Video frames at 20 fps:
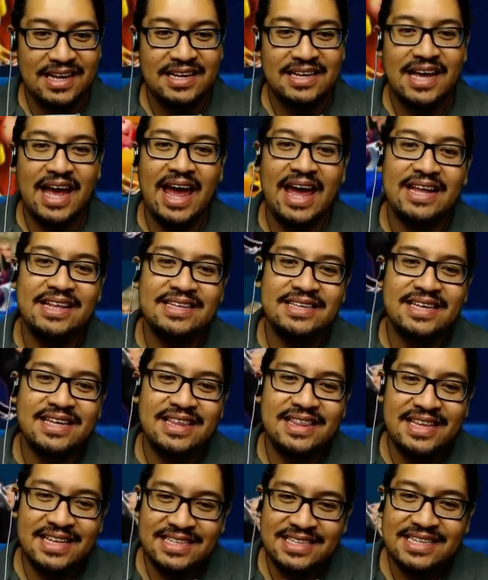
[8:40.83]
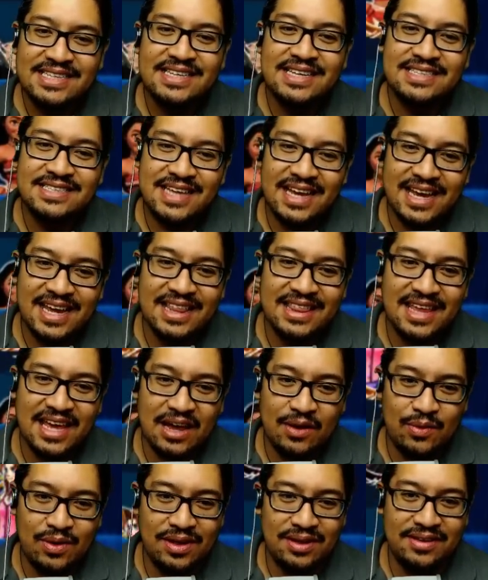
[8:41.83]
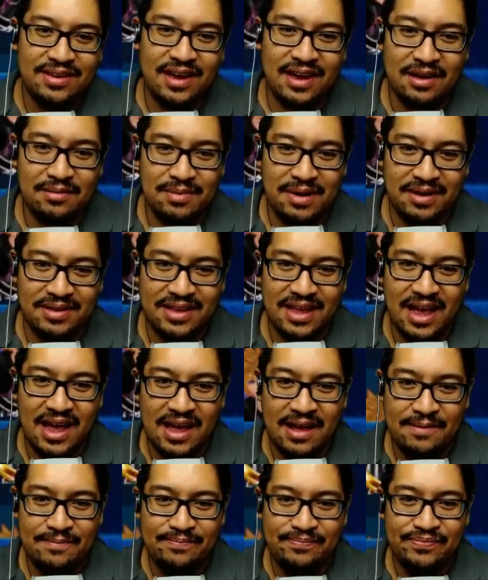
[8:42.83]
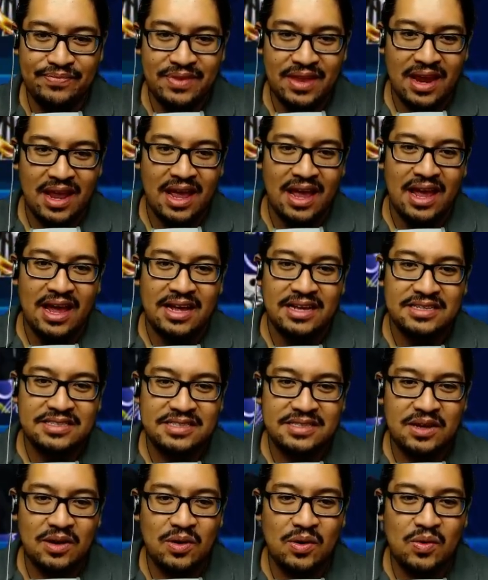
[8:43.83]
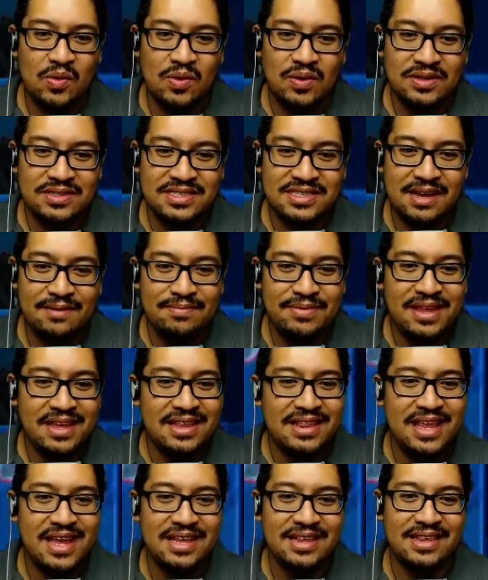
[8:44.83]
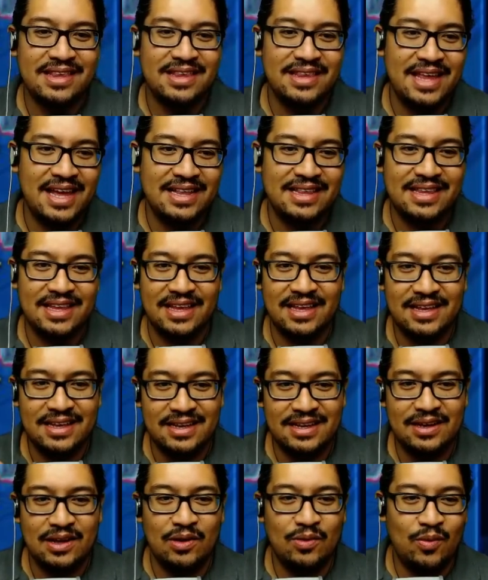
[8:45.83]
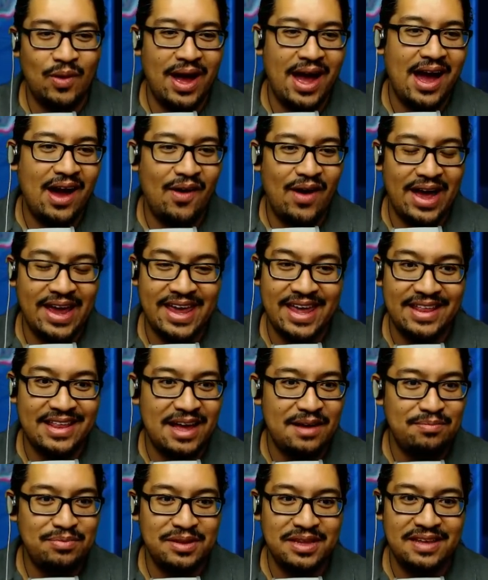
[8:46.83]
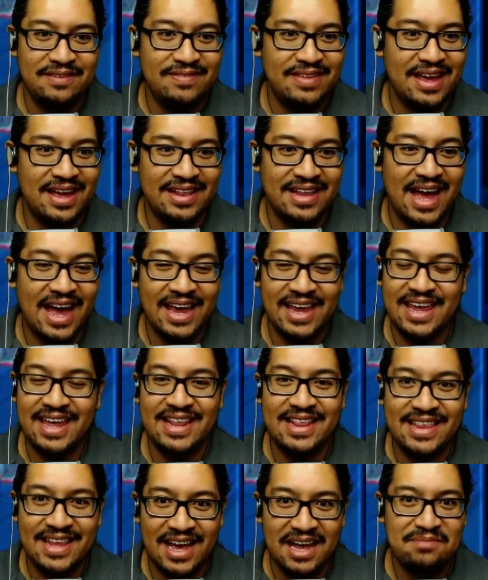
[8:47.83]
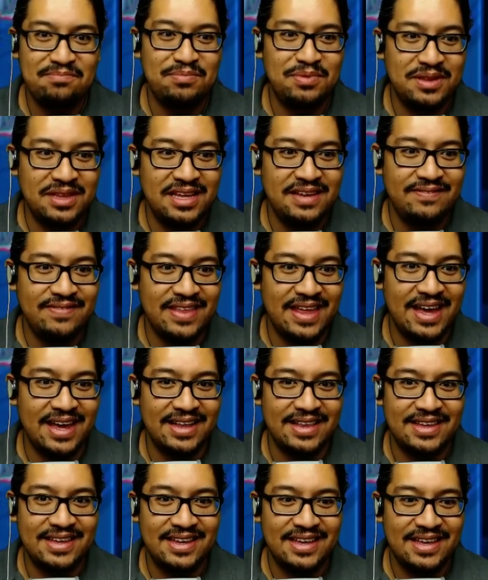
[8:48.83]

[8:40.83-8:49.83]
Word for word: And this is the second thing I want to talk about. Um, so something that that wow, I cannot believe that. I cannot believe that.